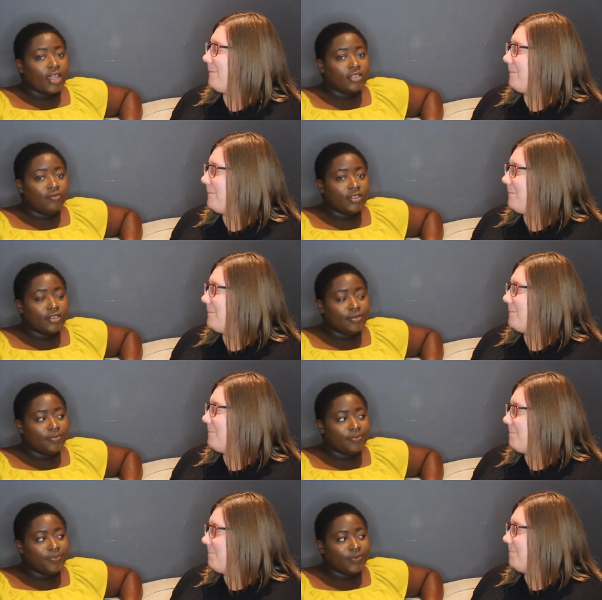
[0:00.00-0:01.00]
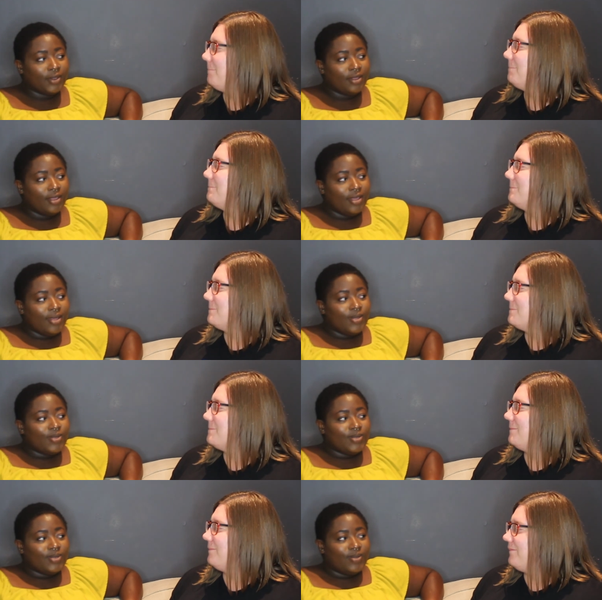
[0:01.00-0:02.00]
Speaker 1: activism.
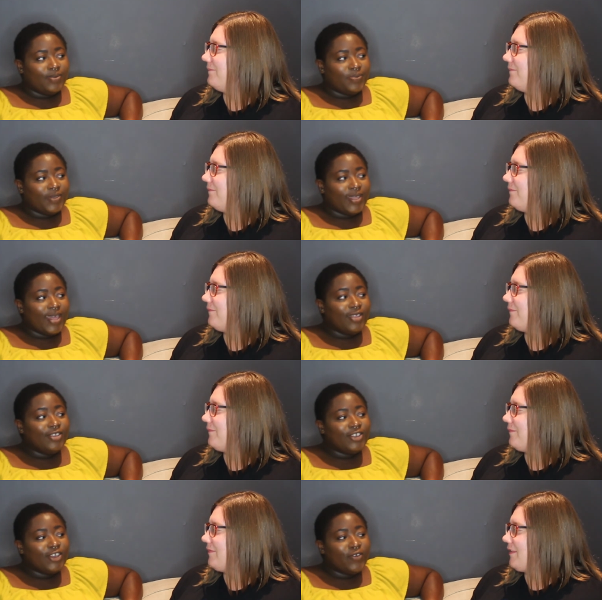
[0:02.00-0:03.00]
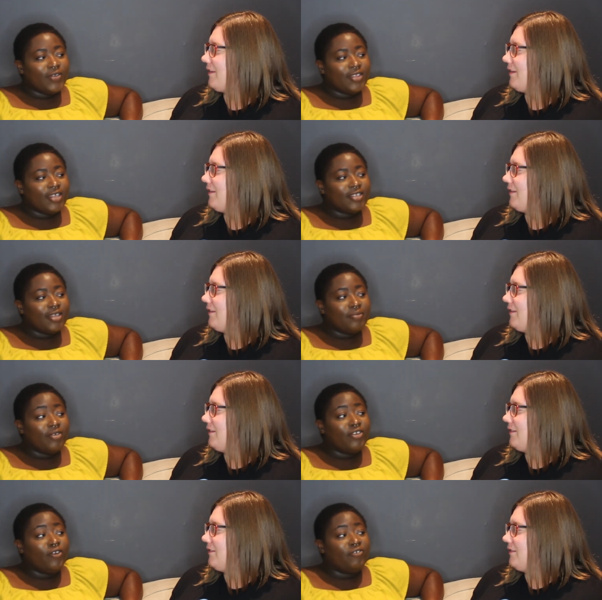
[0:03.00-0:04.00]
So can you share with us some
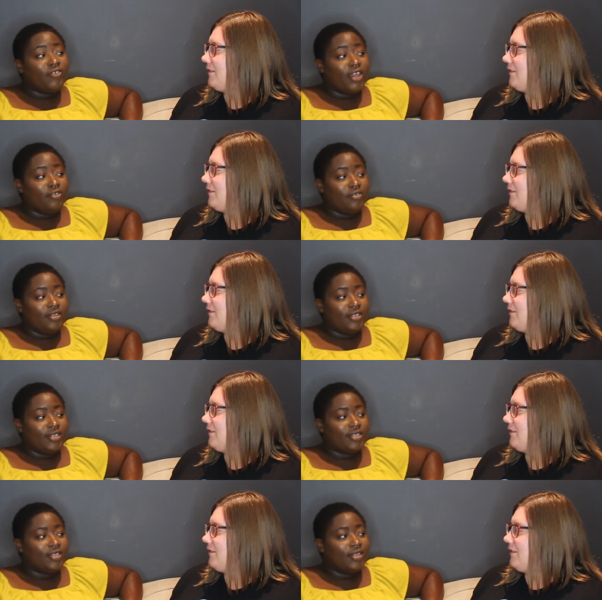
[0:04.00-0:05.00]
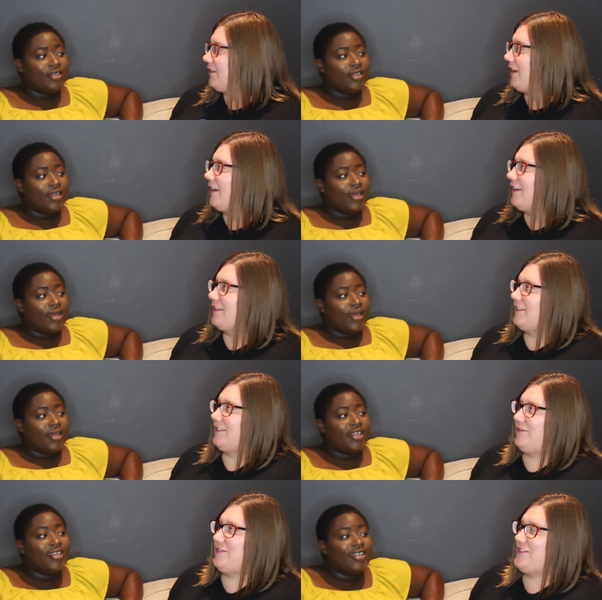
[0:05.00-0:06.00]
of your favorites?
Speaker 2: Yeah,
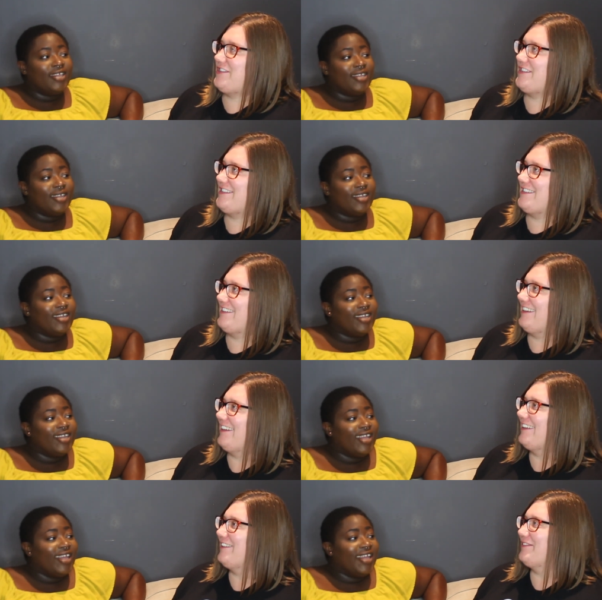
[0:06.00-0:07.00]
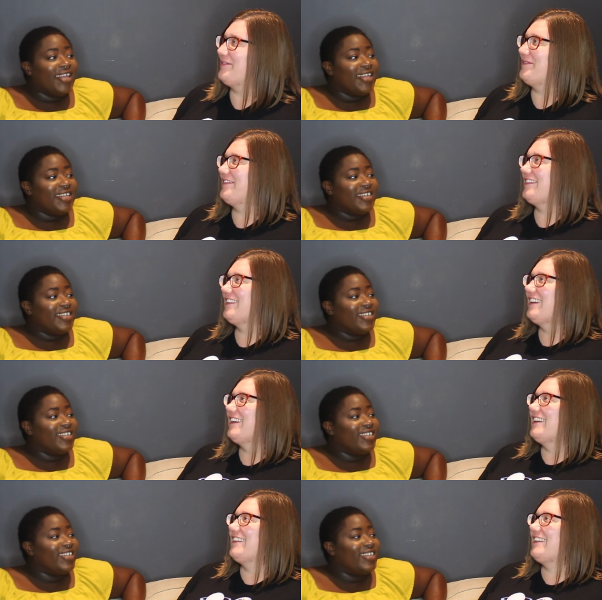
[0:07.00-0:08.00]
for sure.
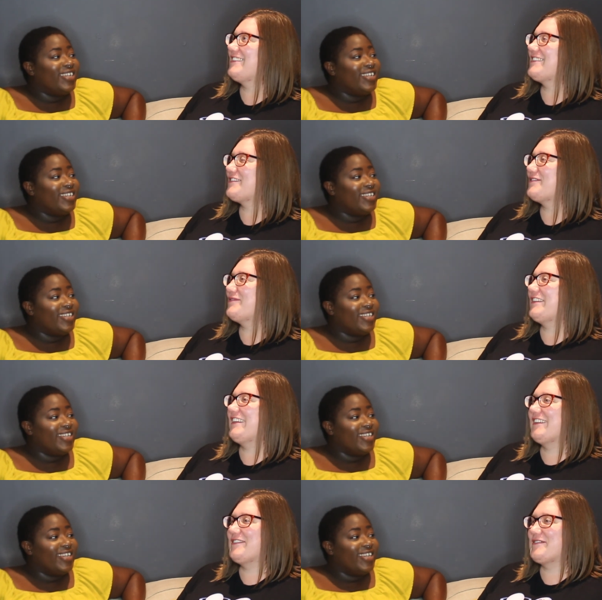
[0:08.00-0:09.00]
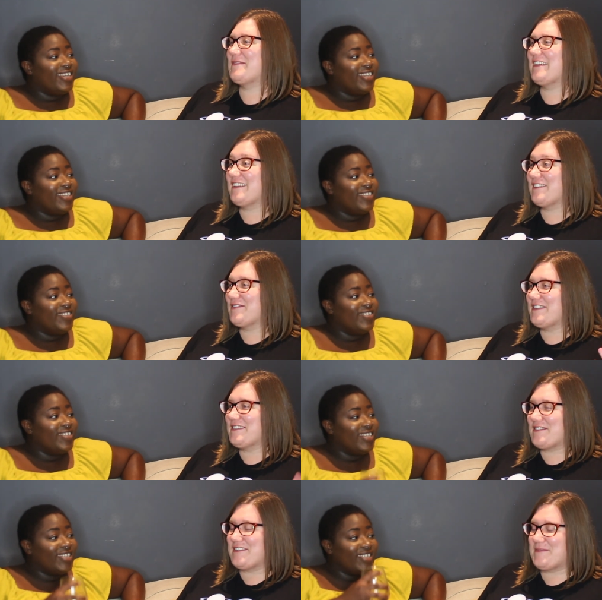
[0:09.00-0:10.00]
That's so funny. I was making a
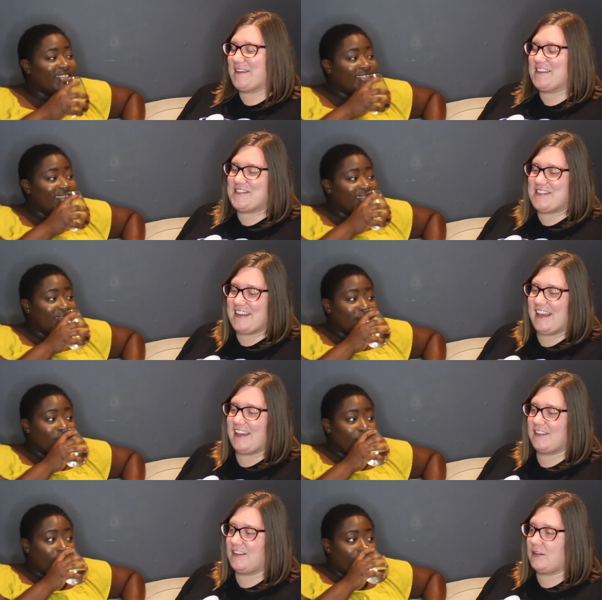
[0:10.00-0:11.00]
resource page today.